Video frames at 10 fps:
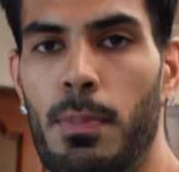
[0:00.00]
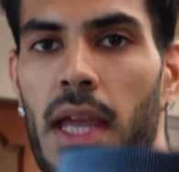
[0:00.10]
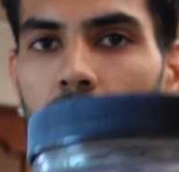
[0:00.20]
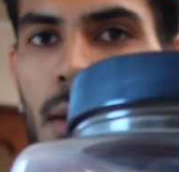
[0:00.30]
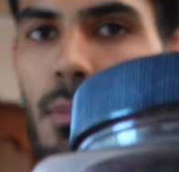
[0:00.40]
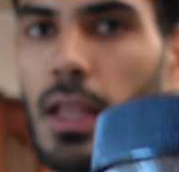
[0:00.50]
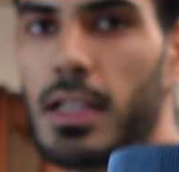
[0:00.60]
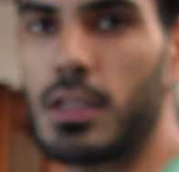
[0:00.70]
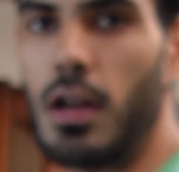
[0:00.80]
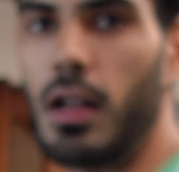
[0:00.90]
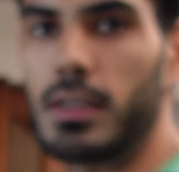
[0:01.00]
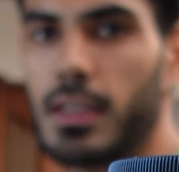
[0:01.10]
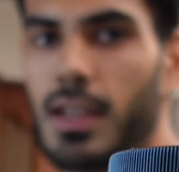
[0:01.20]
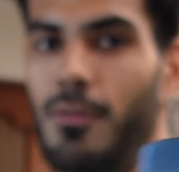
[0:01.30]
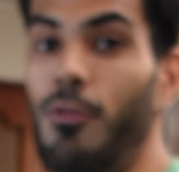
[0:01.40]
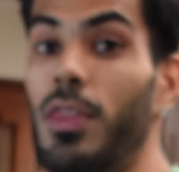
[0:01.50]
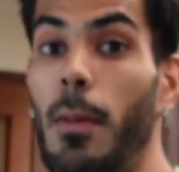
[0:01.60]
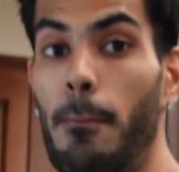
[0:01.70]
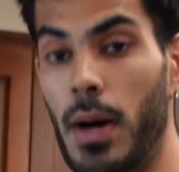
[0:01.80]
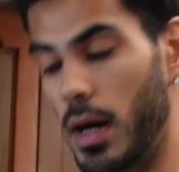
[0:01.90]
pink Himalayan salt for
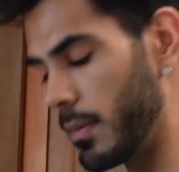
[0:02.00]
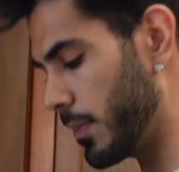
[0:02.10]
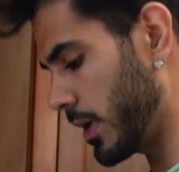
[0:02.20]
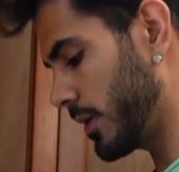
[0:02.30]
the pump.